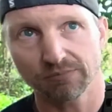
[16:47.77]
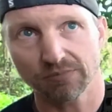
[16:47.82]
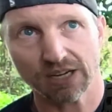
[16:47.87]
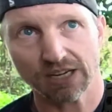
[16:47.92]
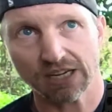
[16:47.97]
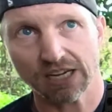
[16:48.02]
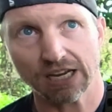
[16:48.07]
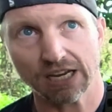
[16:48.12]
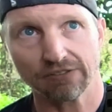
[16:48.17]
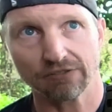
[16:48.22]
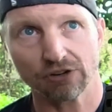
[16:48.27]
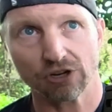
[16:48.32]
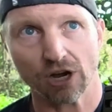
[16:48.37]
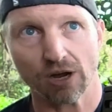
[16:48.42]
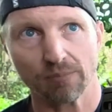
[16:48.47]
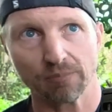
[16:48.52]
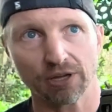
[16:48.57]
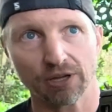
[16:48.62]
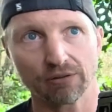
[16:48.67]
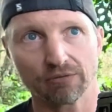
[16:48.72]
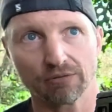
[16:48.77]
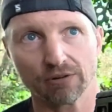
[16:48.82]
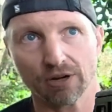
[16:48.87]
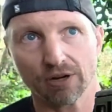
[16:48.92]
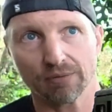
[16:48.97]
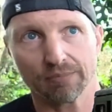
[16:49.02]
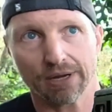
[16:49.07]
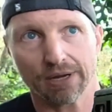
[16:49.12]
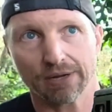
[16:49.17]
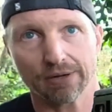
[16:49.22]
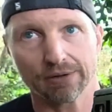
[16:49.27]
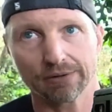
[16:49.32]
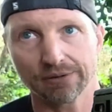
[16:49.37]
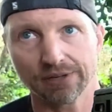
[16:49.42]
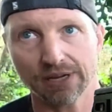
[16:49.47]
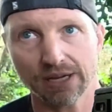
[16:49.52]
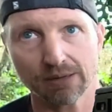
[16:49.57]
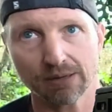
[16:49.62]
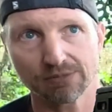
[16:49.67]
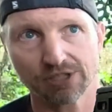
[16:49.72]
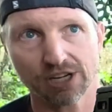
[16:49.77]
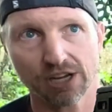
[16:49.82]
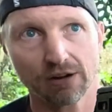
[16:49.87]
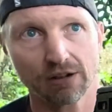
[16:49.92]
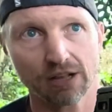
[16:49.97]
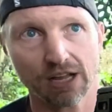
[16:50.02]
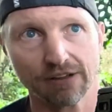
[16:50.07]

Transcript: I can't even comment on my own damn channel